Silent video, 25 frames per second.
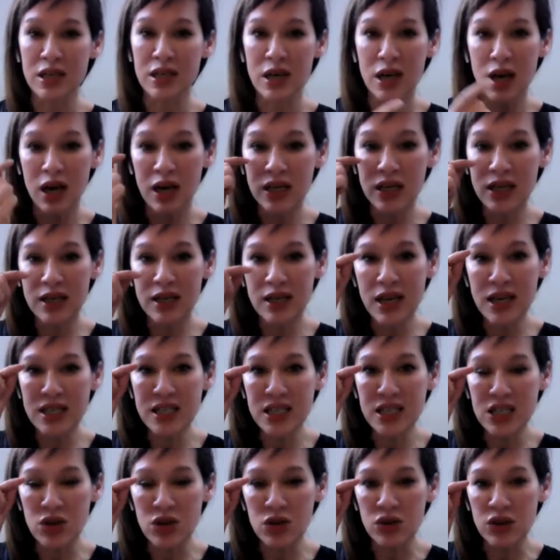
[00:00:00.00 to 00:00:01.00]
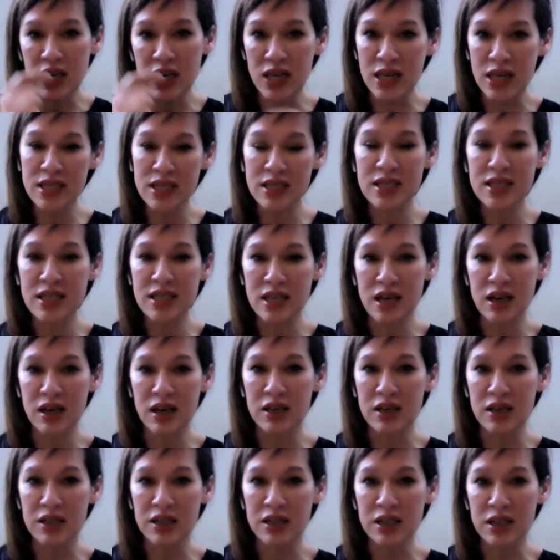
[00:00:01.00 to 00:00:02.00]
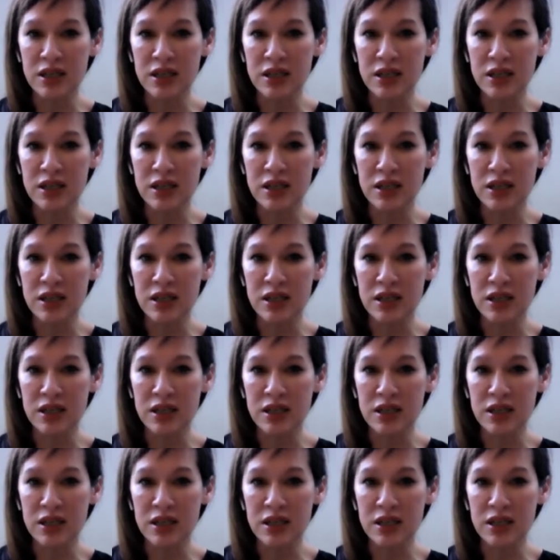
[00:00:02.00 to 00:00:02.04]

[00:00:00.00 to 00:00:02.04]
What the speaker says: The chalazion is on the inside.